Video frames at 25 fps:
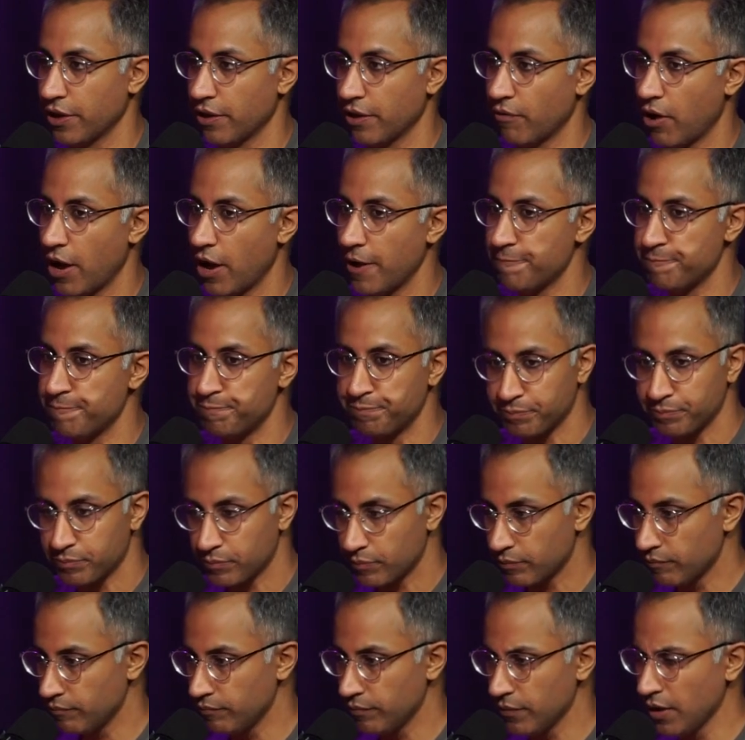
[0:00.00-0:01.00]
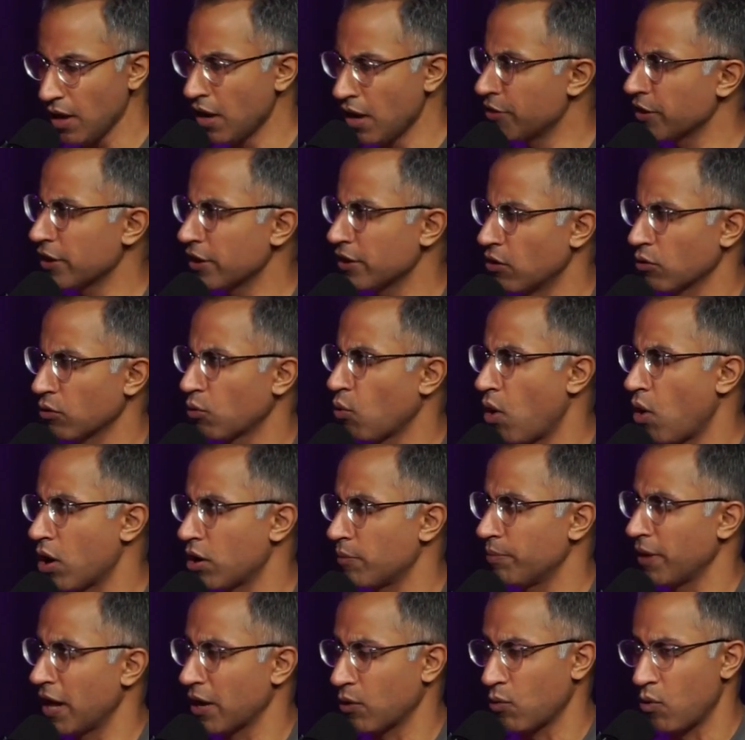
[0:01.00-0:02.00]
Right. Right. I think no, quarter
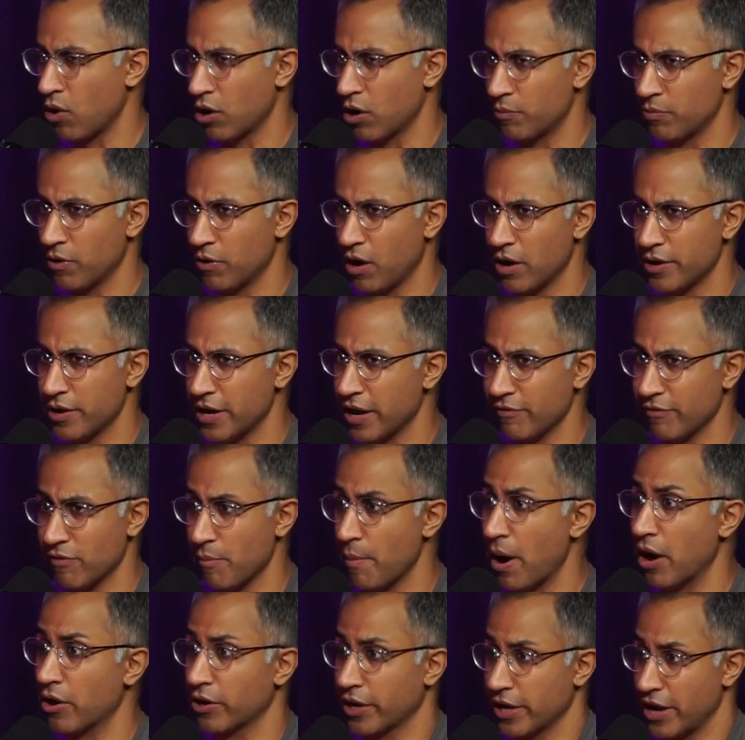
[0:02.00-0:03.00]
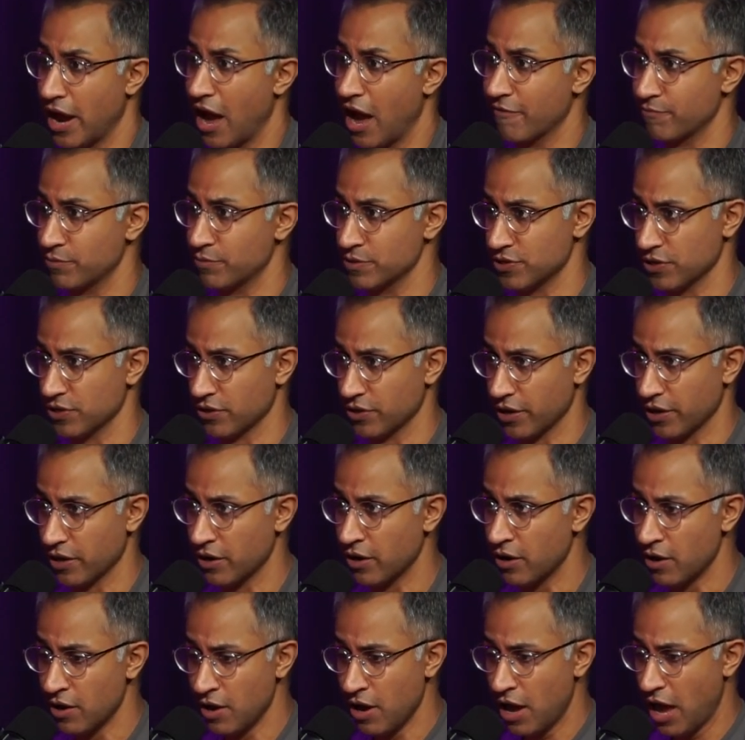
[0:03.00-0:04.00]
black, quarter uh, Native American, half Brazilian,
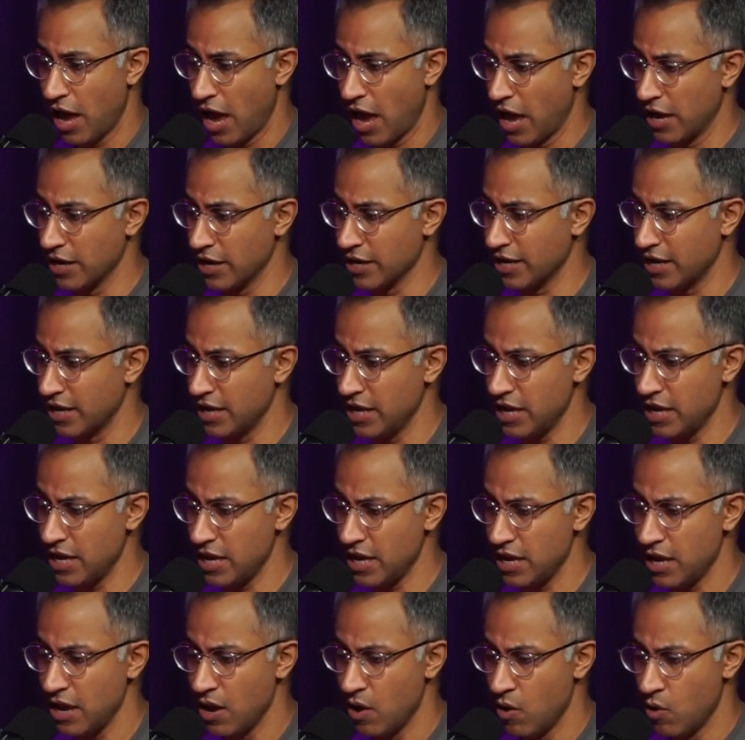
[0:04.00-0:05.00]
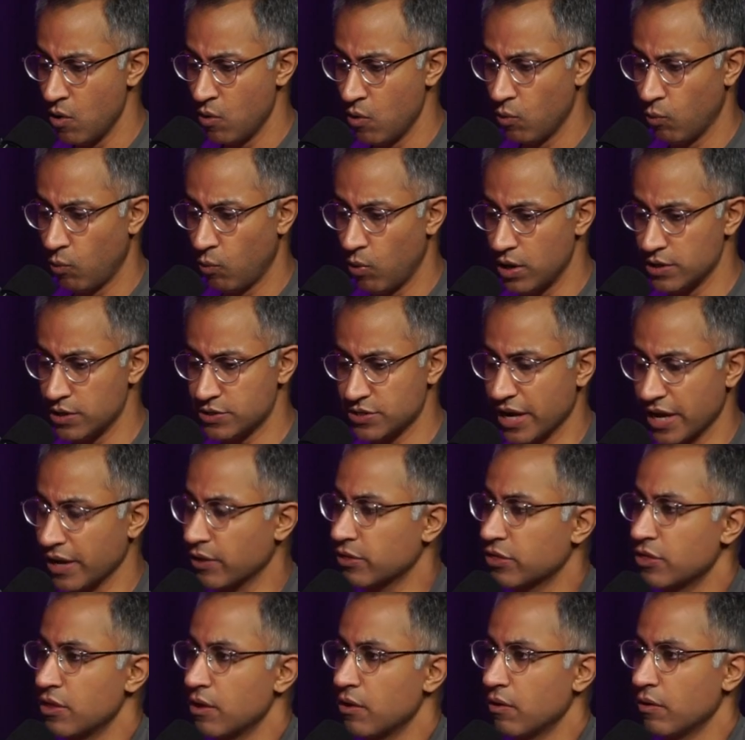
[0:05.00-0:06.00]
and he was like.
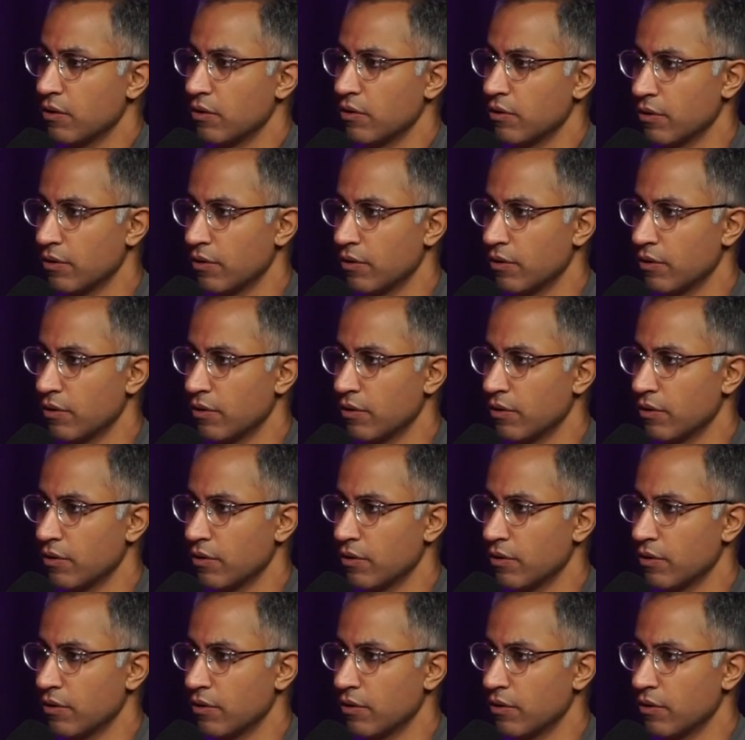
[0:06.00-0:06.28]
Wait, what's the other